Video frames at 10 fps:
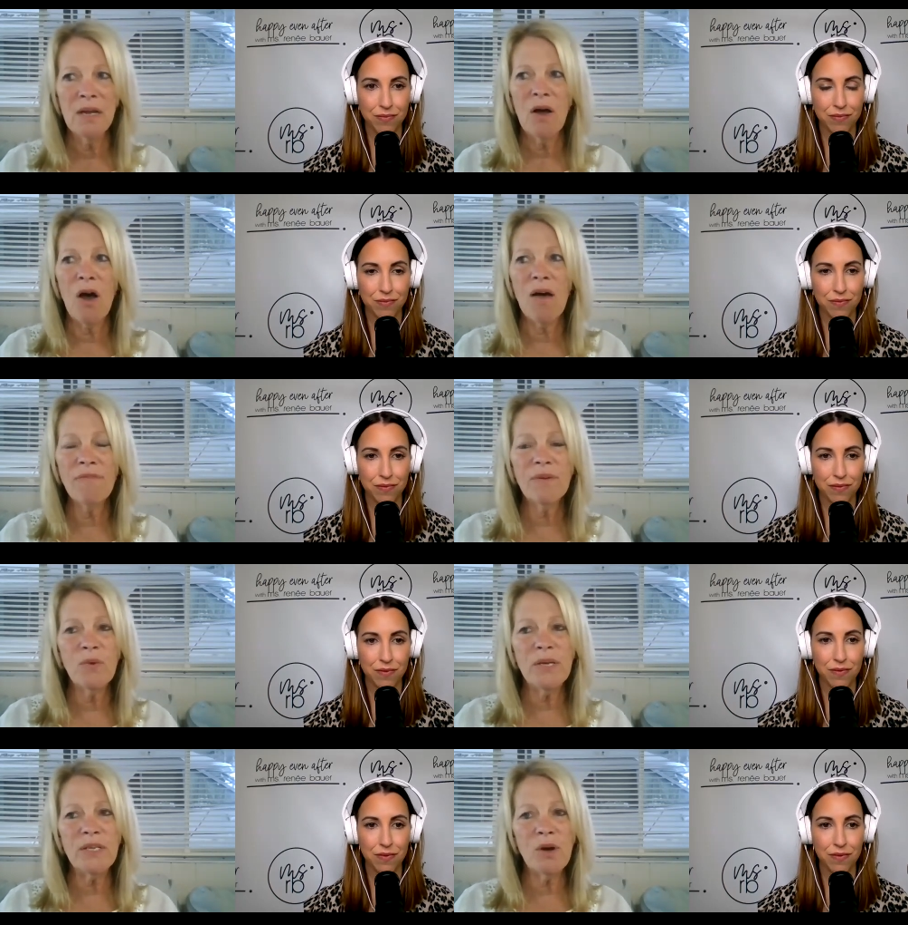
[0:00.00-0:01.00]
Speaker 1: often
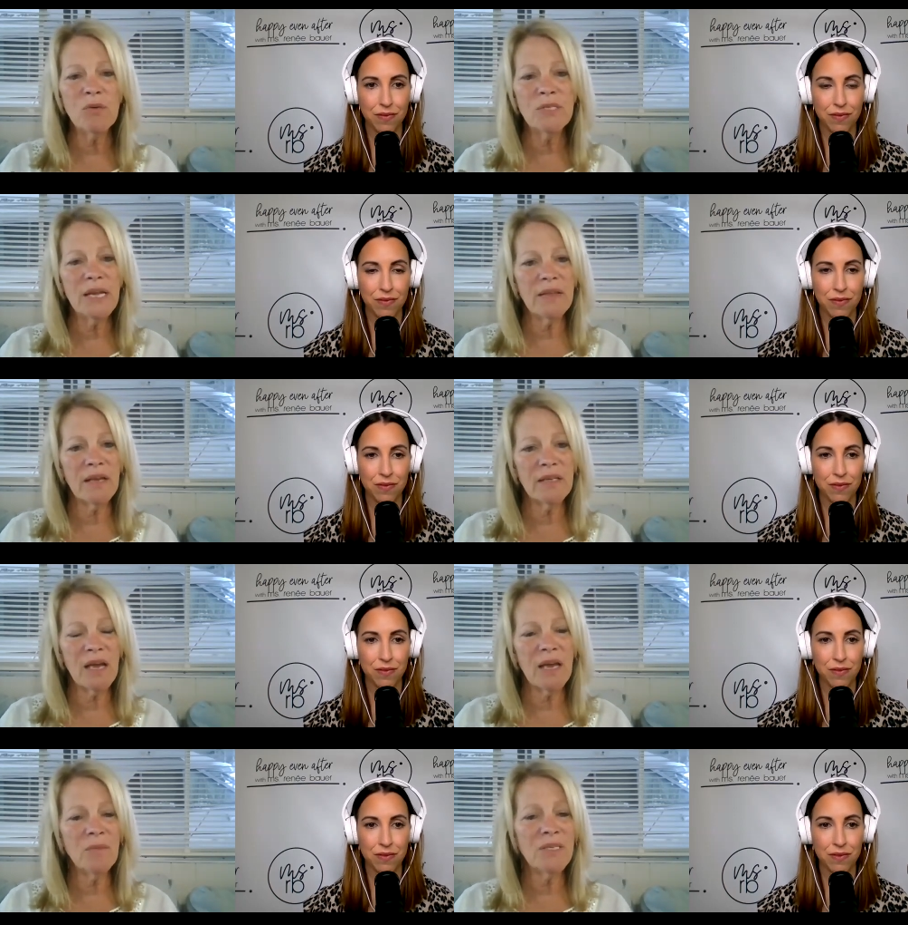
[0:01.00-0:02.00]
we don't take that
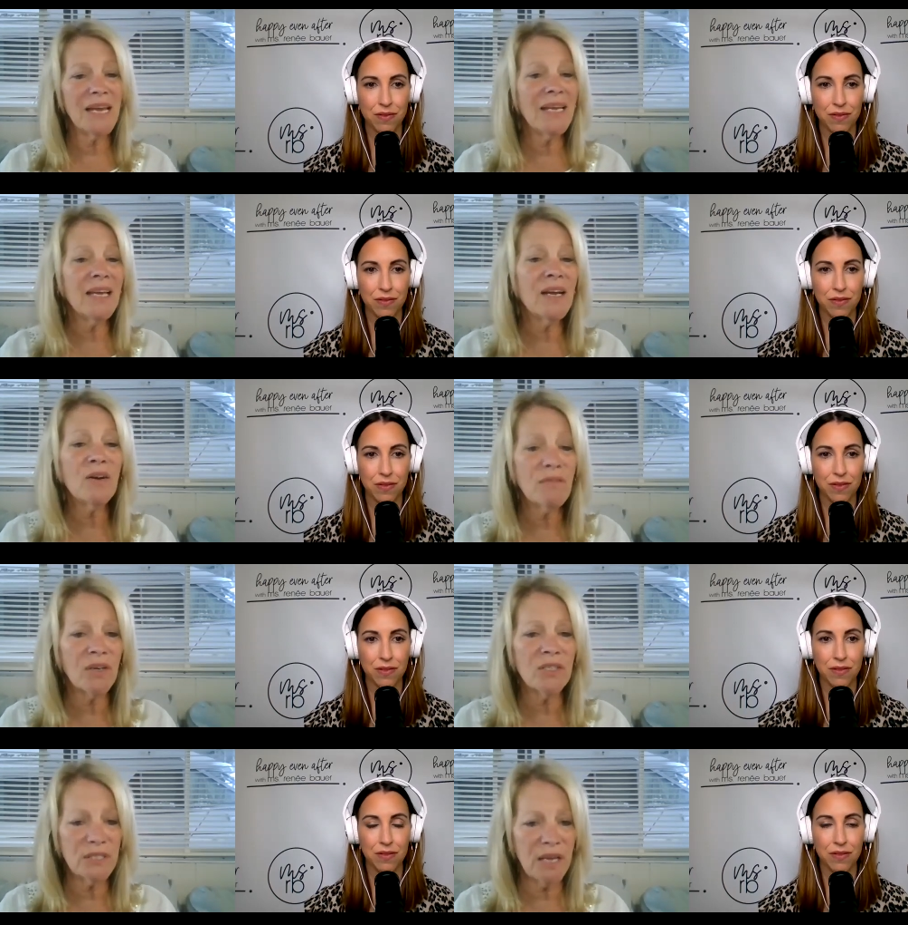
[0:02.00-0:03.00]
time to take care of
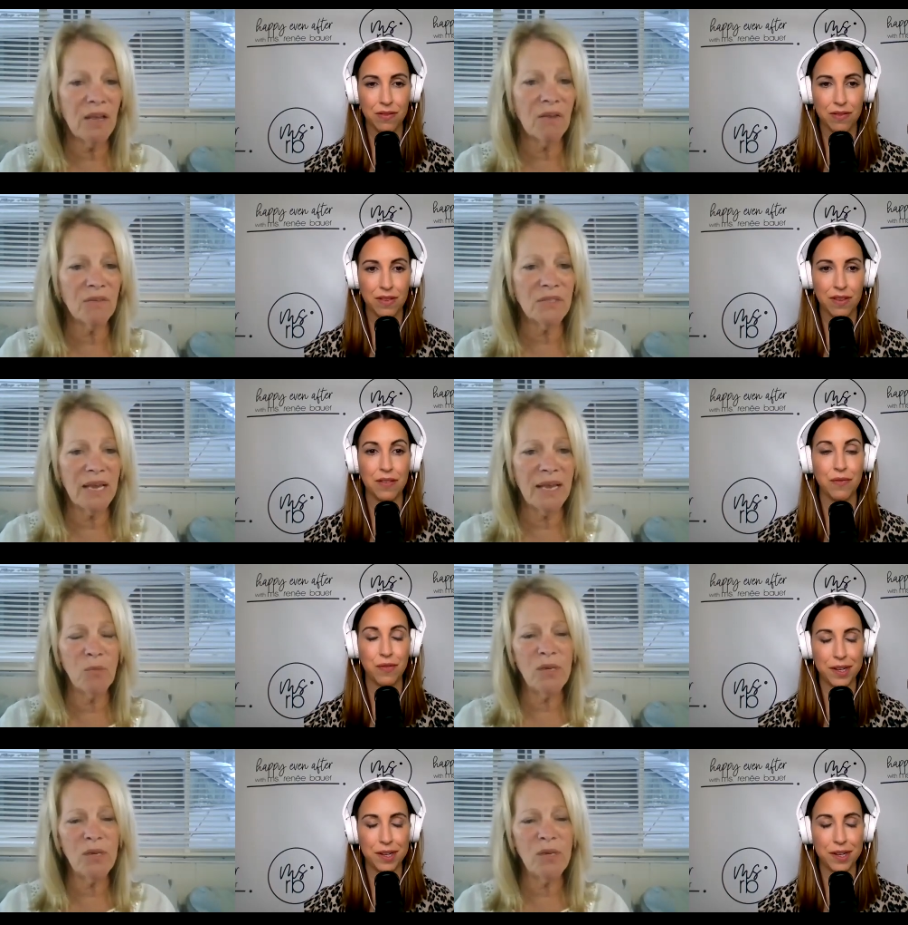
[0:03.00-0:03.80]
ourselves and we